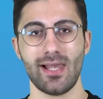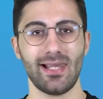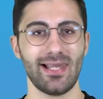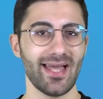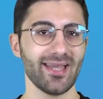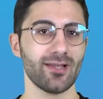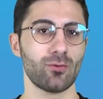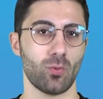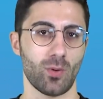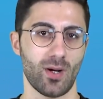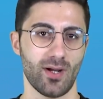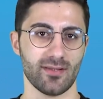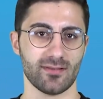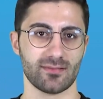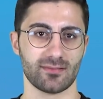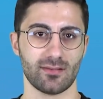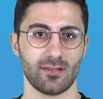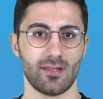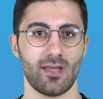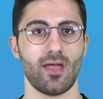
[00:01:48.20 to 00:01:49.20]

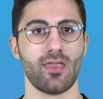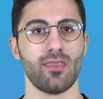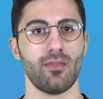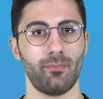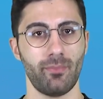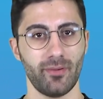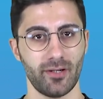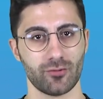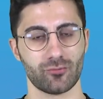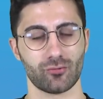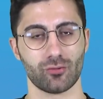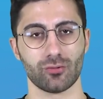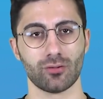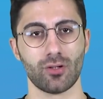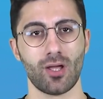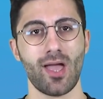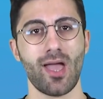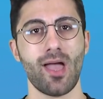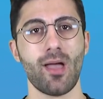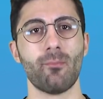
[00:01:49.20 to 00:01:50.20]
Likewise, the
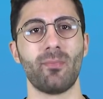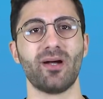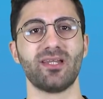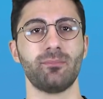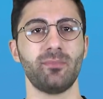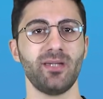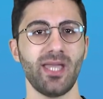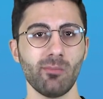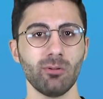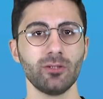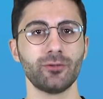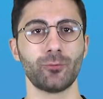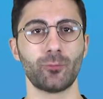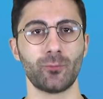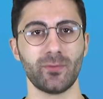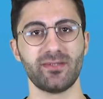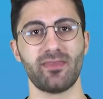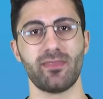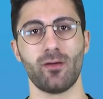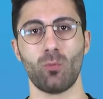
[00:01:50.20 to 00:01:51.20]
person might be able to
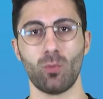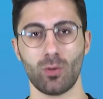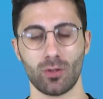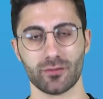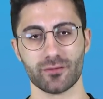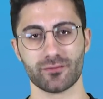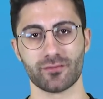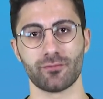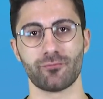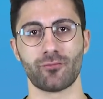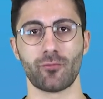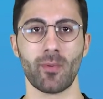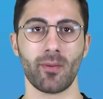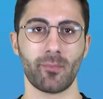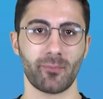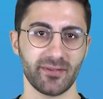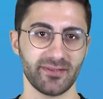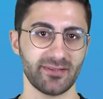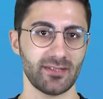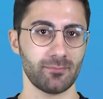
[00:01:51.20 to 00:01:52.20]
read the words from
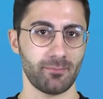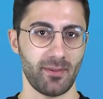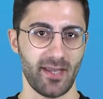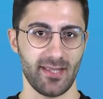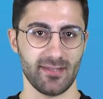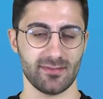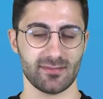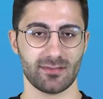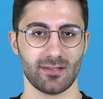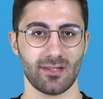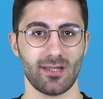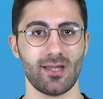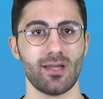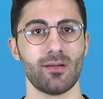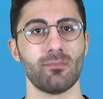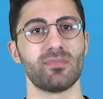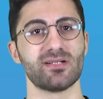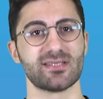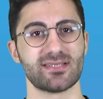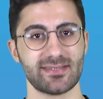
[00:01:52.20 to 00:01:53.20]
a printed page,
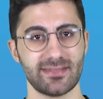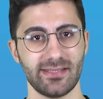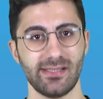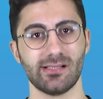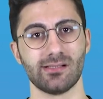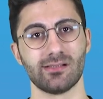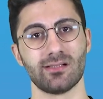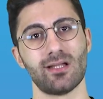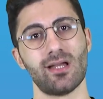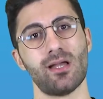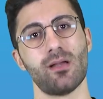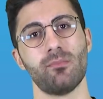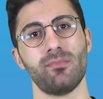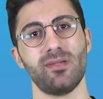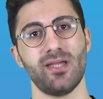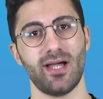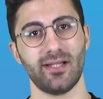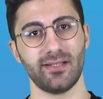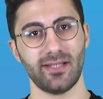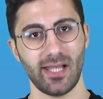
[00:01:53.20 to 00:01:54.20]
but still
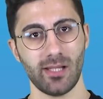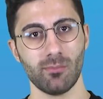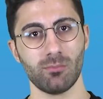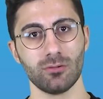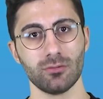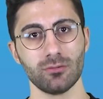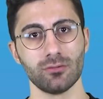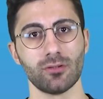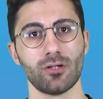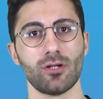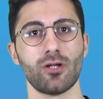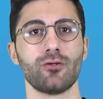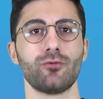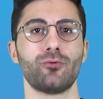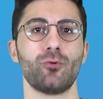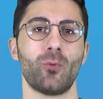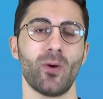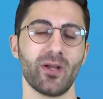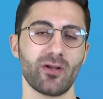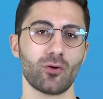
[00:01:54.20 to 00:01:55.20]
be unable
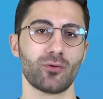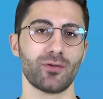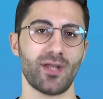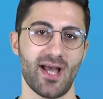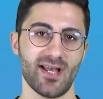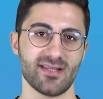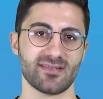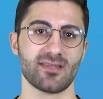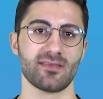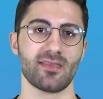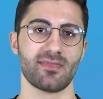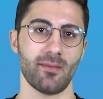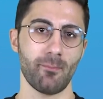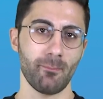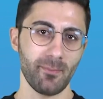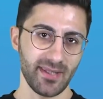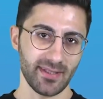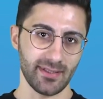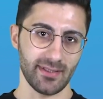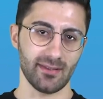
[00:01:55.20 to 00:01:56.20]
to recognize the
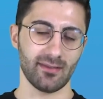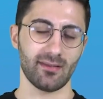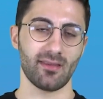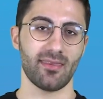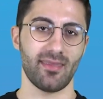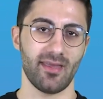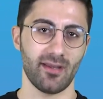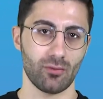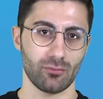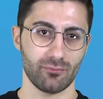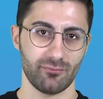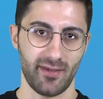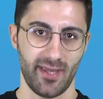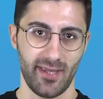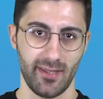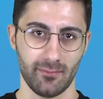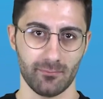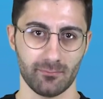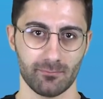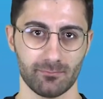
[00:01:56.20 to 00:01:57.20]
meaning they
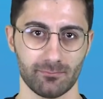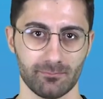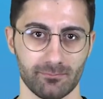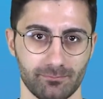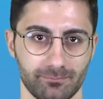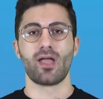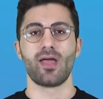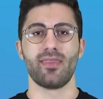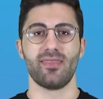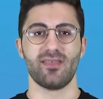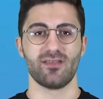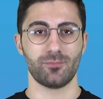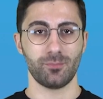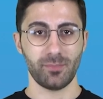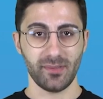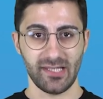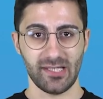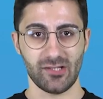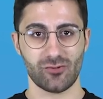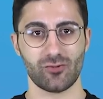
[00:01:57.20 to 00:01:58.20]
convey. The
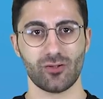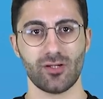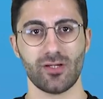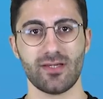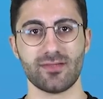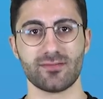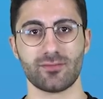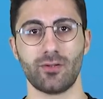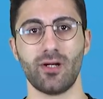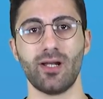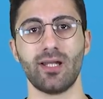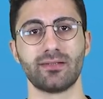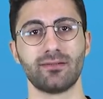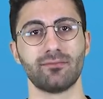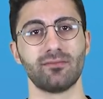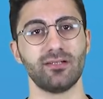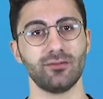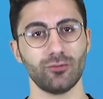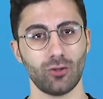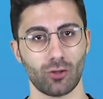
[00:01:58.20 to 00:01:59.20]
speech is
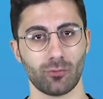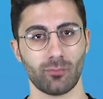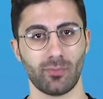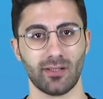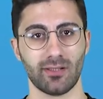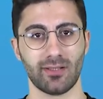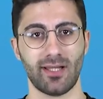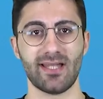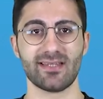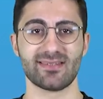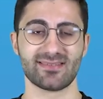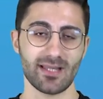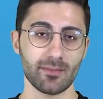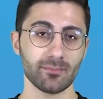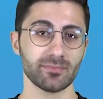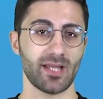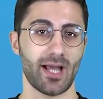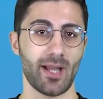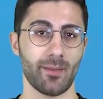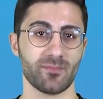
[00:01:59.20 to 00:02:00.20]
relatively normal and
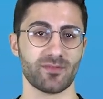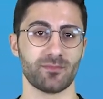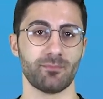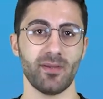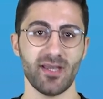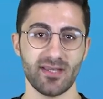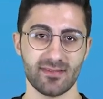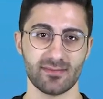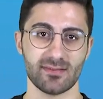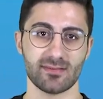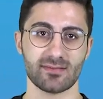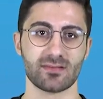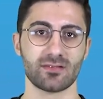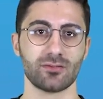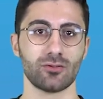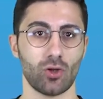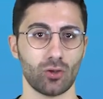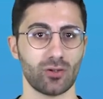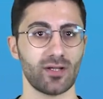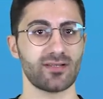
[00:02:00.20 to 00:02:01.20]
sometimes
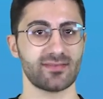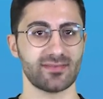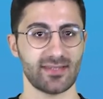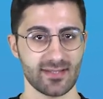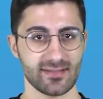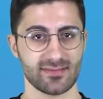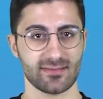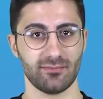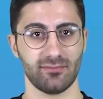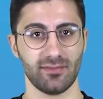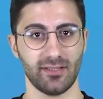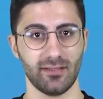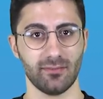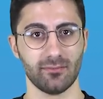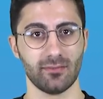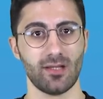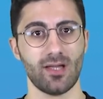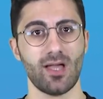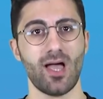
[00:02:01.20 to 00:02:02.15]
patients talk extensively.